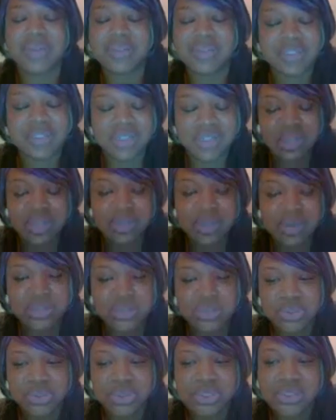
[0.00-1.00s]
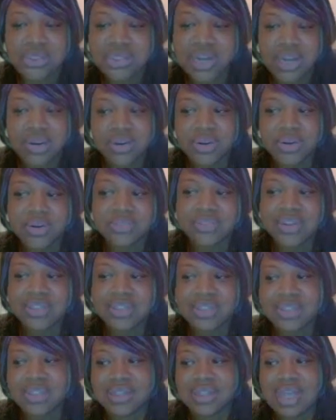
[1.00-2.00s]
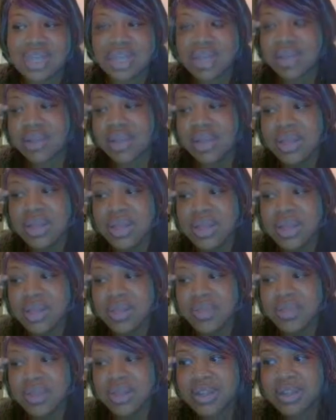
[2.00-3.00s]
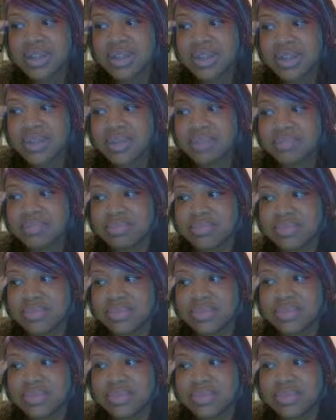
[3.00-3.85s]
I was thinking about choice, and I don't know if I did that, but oh